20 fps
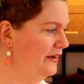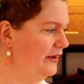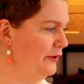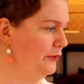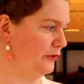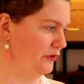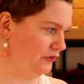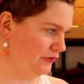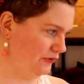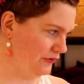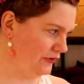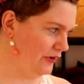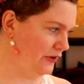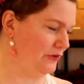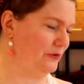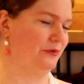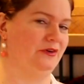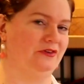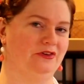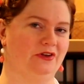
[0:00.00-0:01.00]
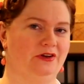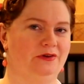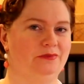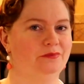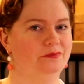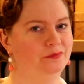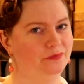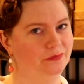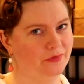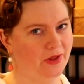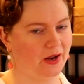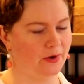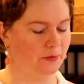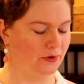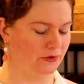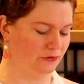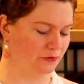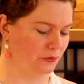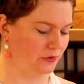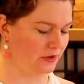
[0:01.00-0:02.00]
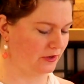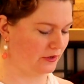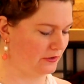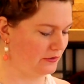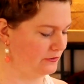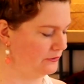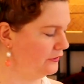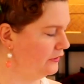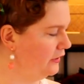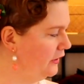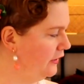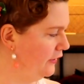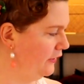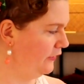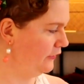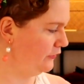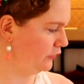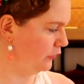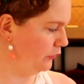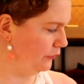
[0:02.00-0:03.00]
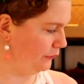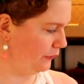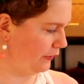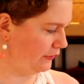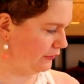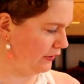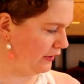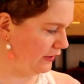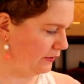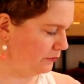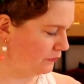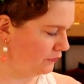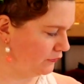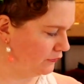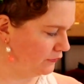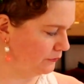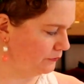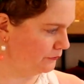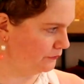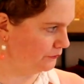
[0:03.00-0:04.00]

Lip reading: which is another reason I want to work on the cold weather items.